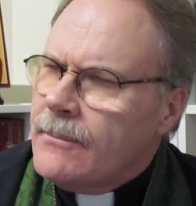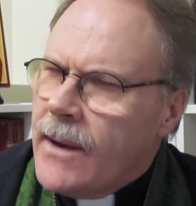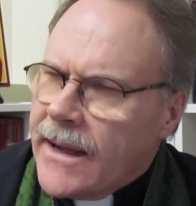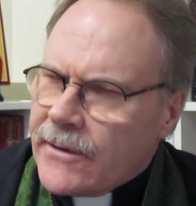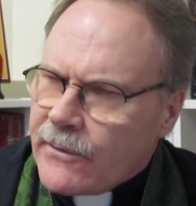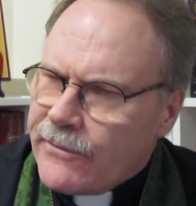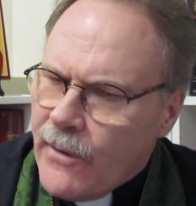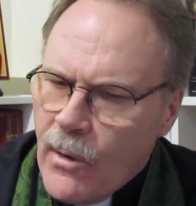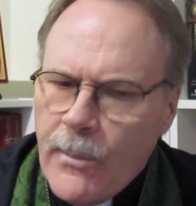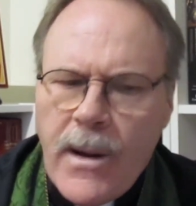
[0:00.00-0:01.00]
minor
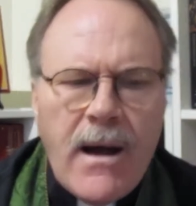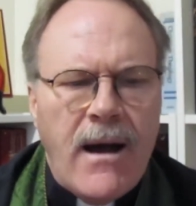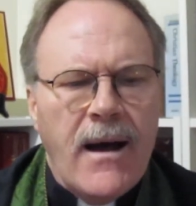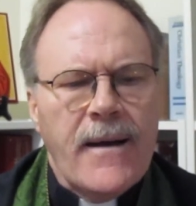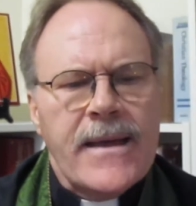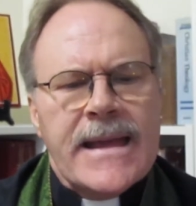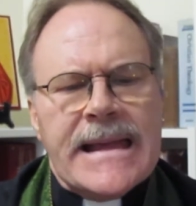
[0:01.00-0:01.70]
faux pas.